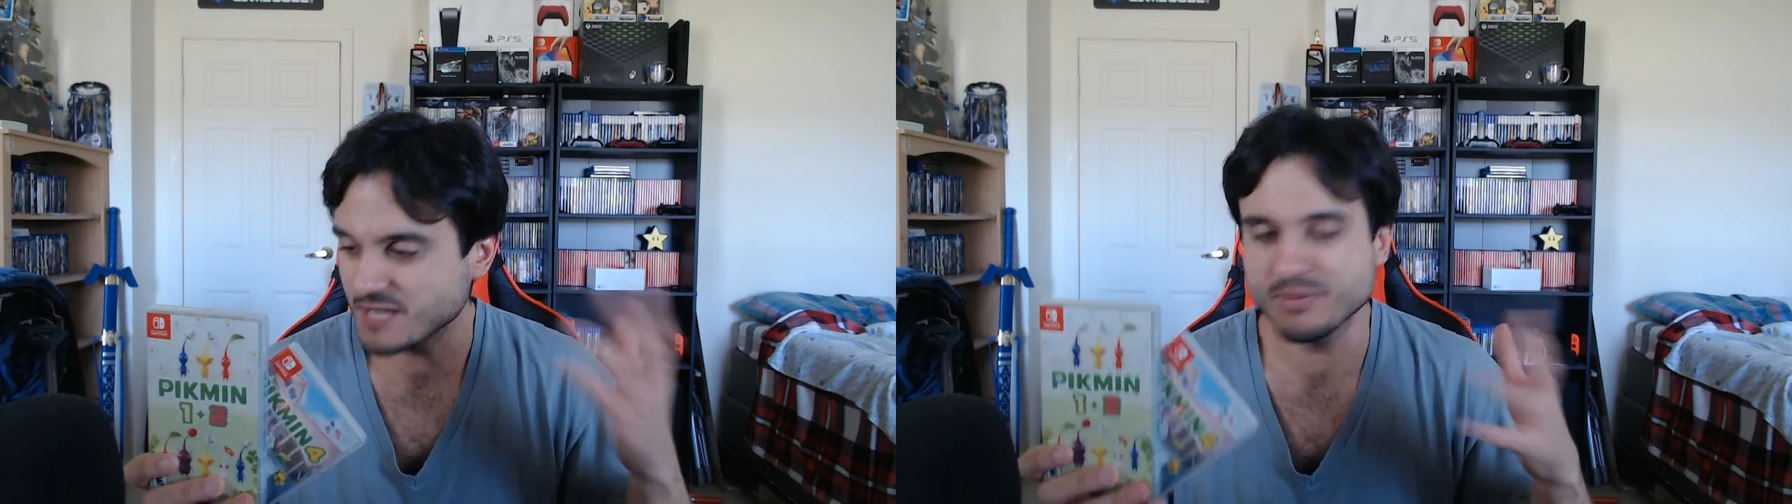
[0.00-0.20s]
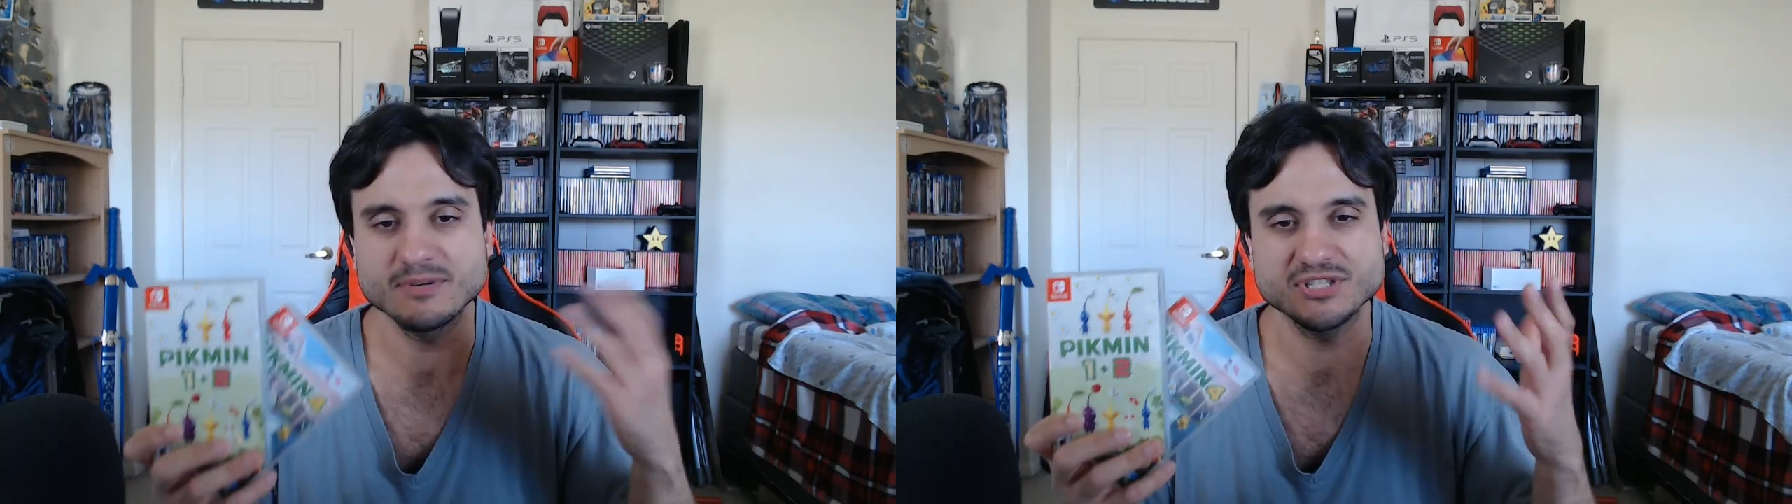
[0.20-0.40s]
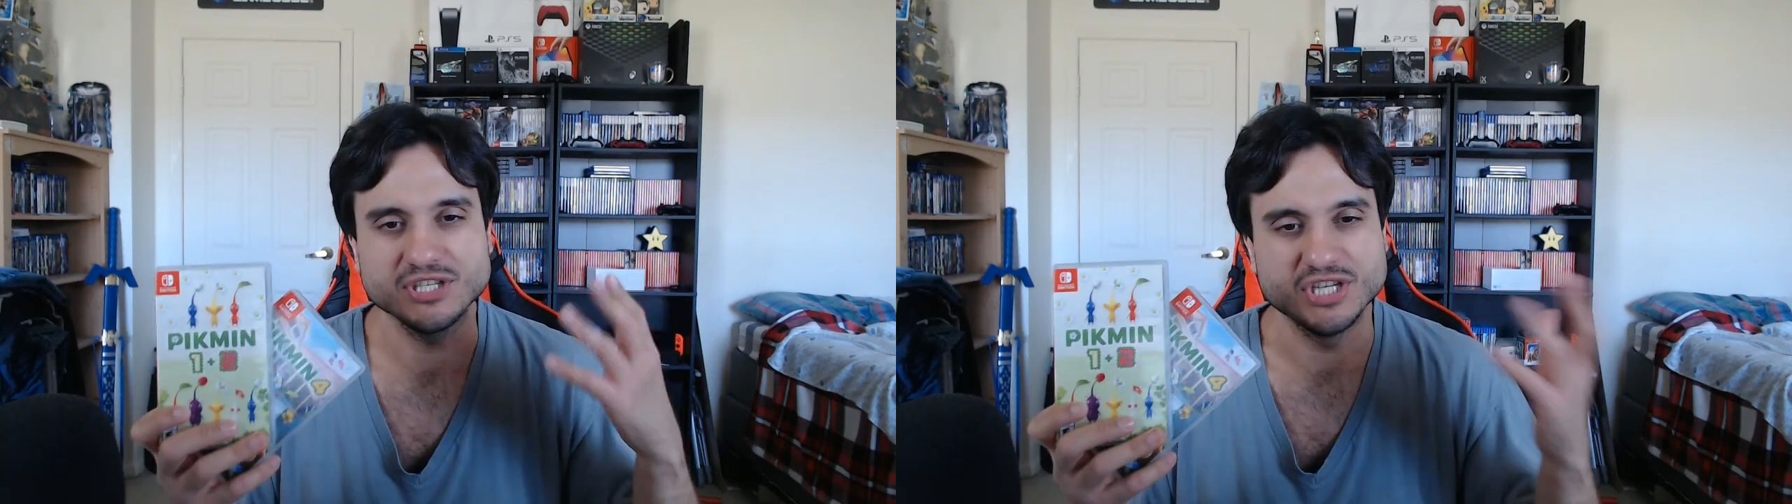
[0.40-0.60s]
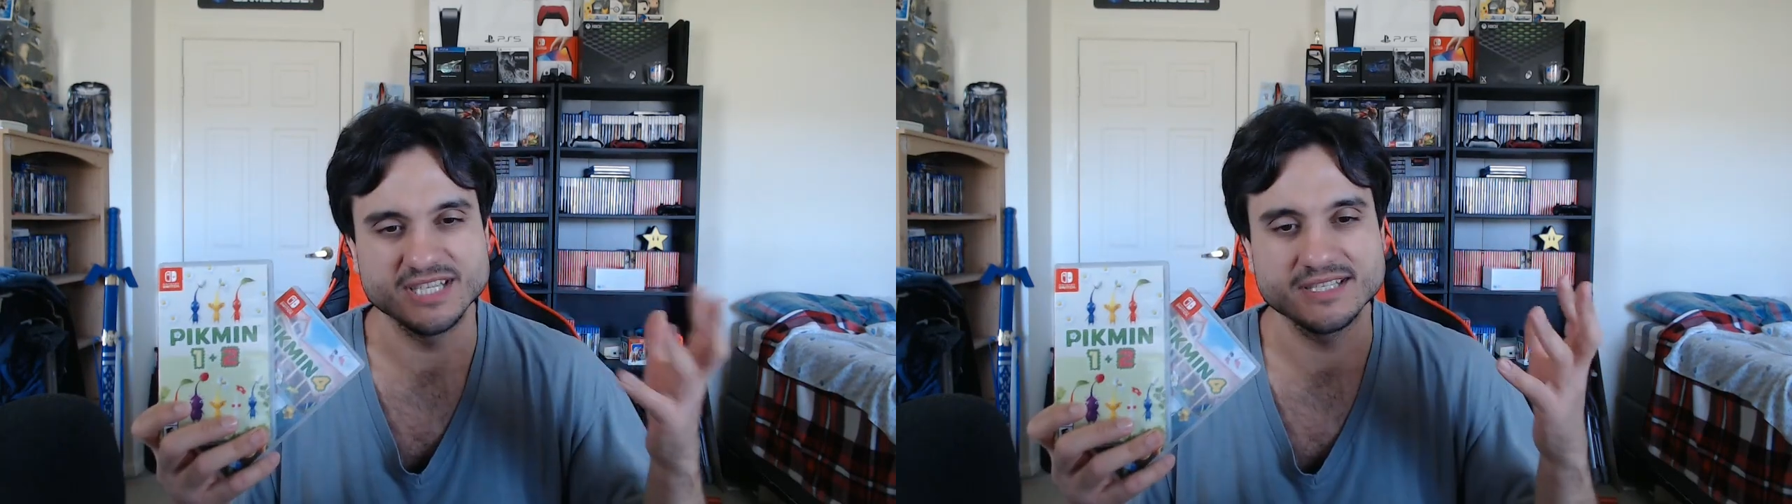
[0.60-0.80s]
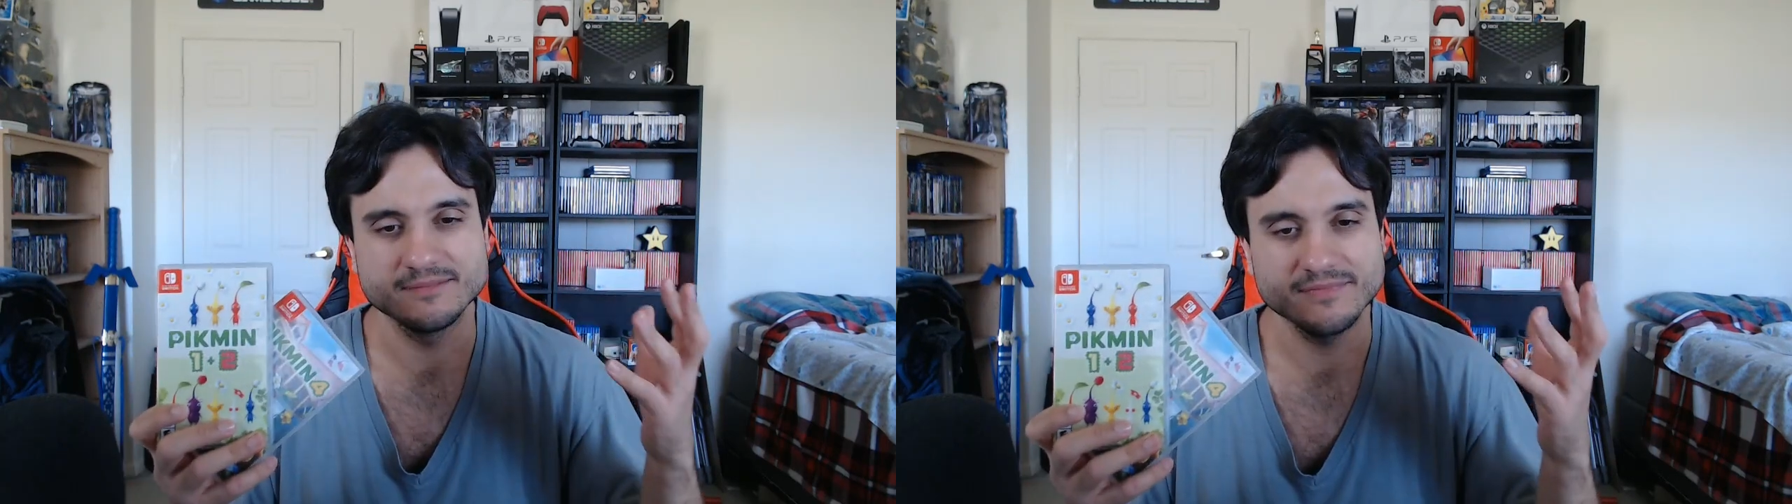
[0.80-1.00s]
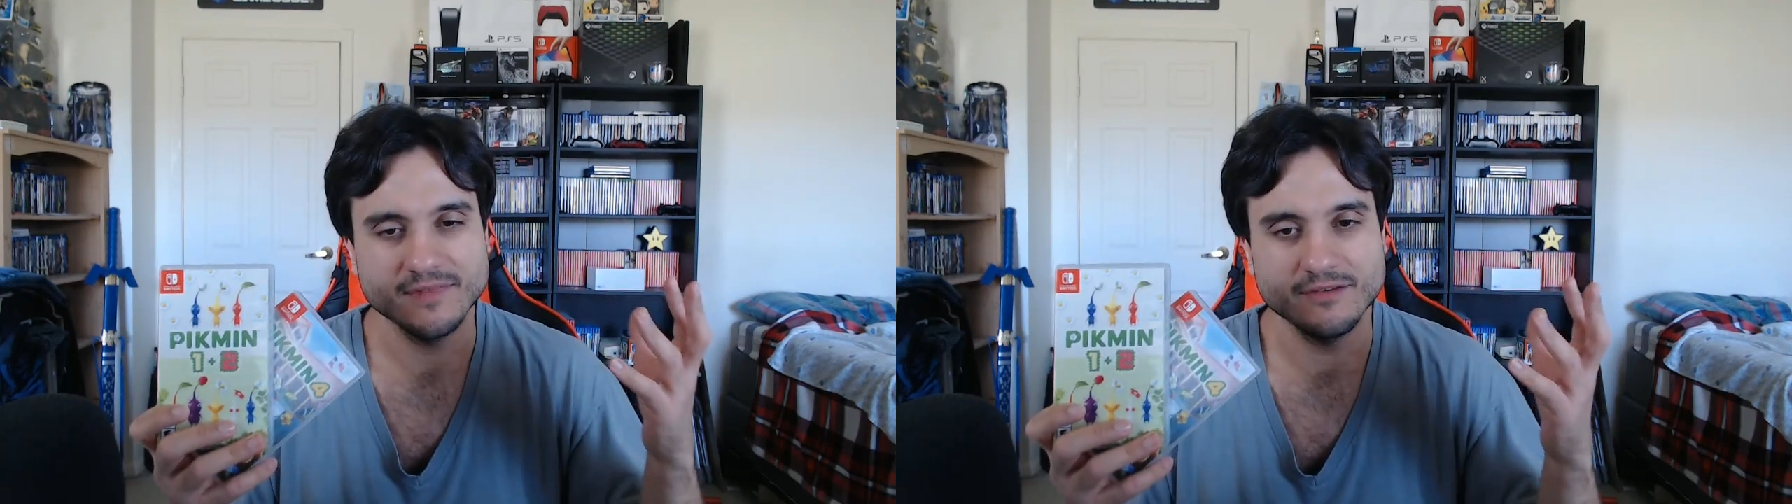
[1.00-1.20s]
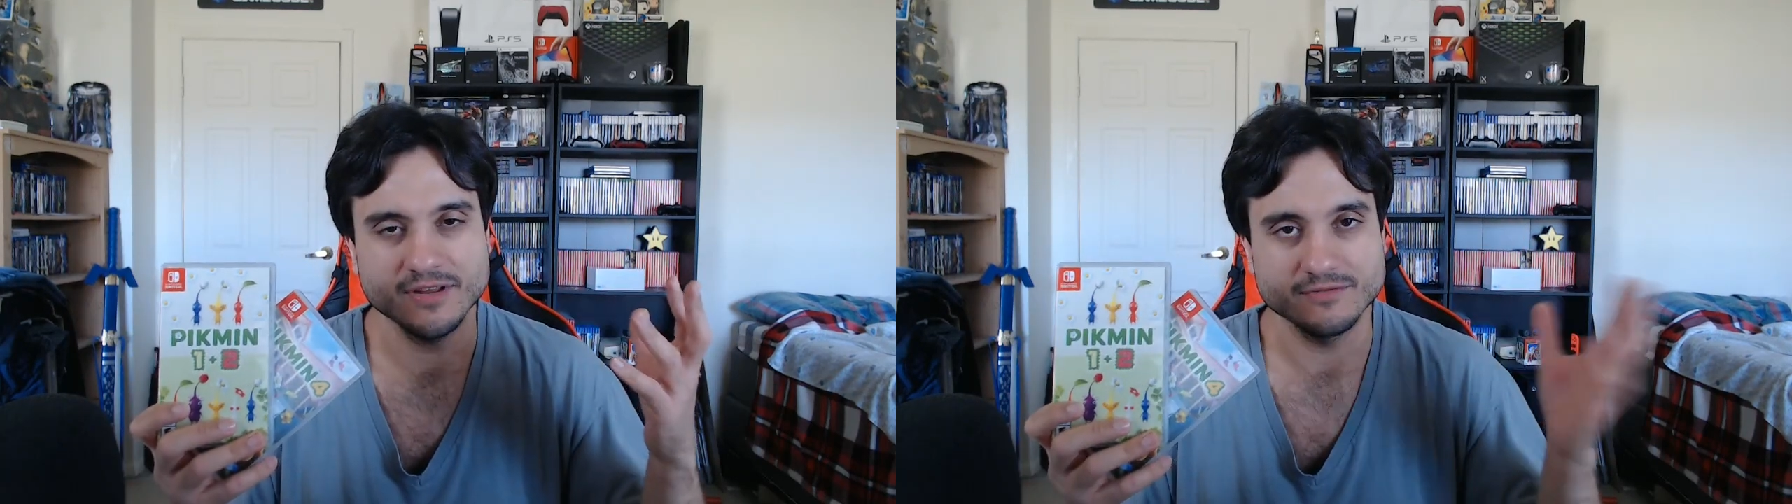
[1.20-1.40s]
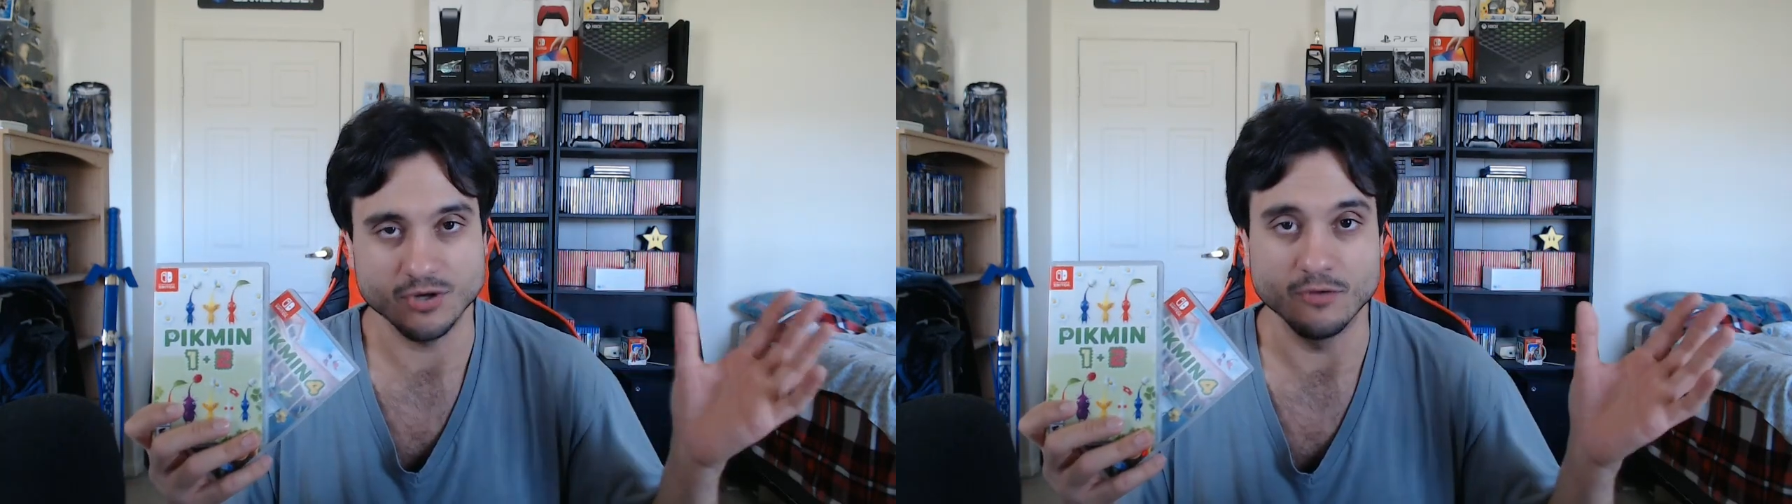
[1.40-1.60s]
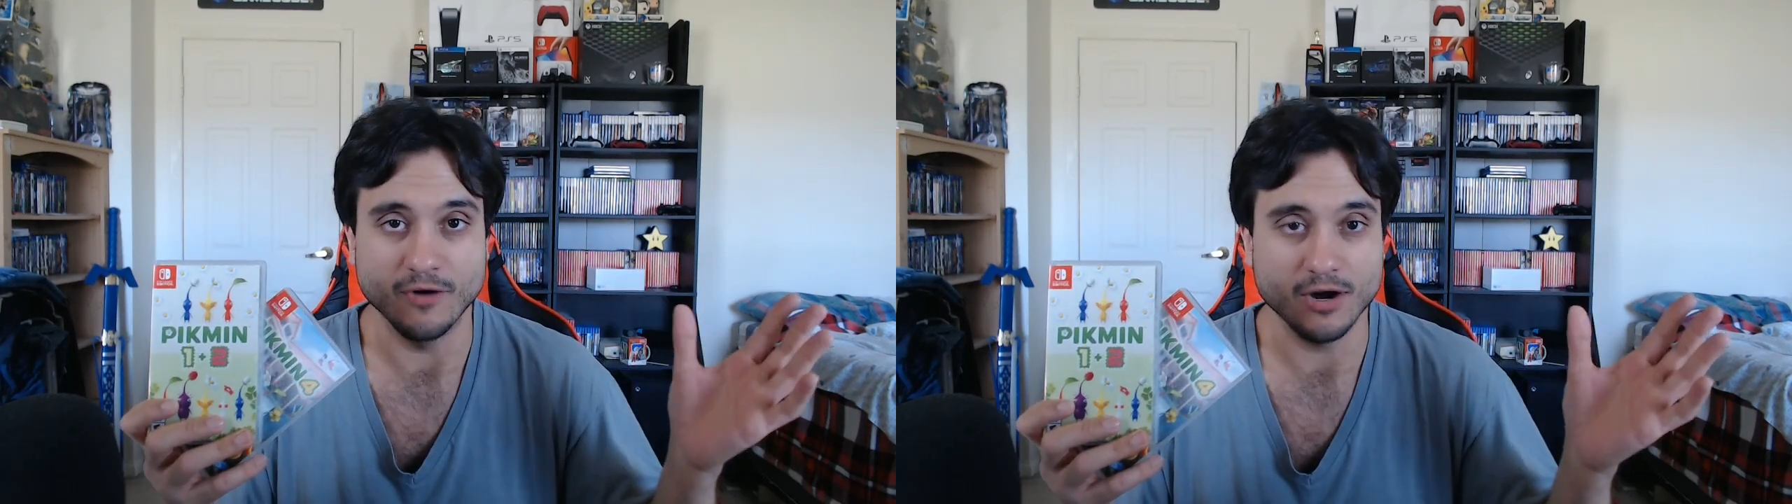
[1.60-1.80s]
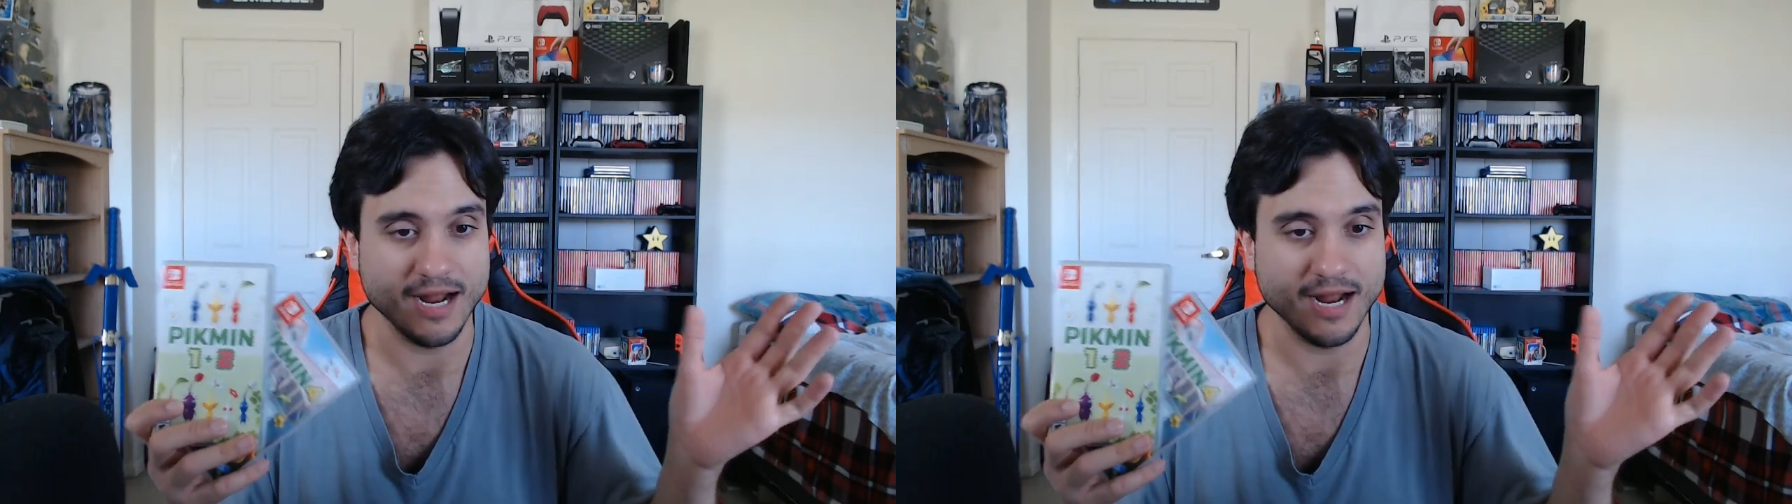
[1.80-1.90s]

pretty much the gist of it so far.